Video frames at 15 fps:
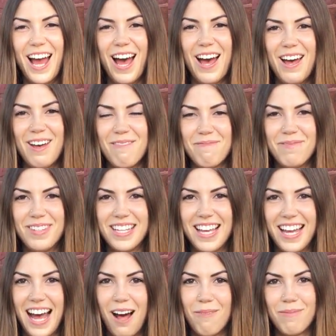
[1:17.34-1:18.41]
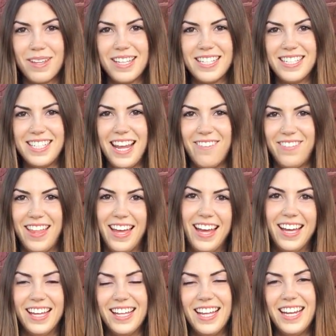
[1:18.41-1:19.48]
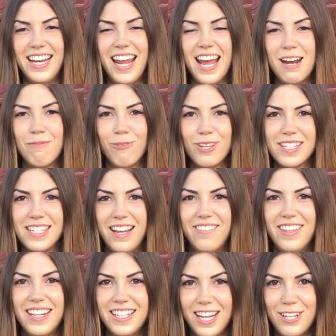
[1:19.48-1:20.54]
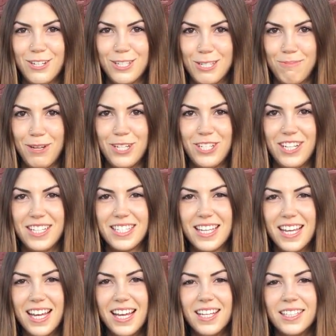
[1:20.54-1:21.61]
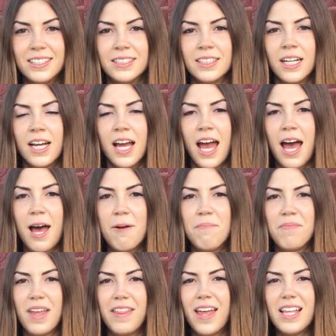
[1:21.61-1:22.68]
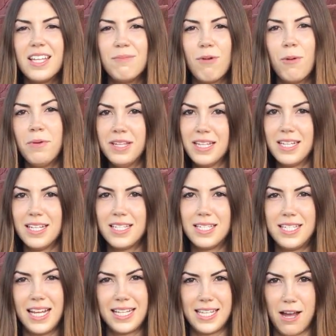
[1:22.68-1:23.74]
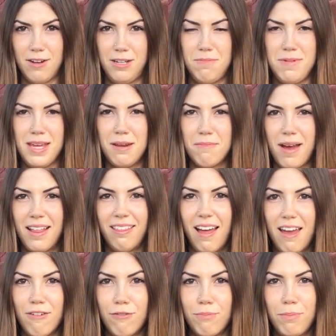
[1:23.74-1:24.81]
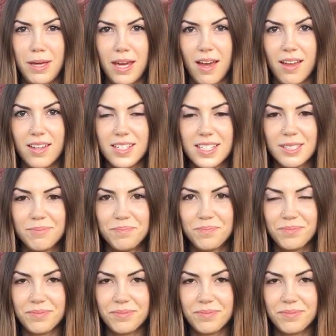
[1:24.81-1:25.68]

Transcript: um, to help save the animals, save the endangered species. Um, and that moment sticks out to me in my life because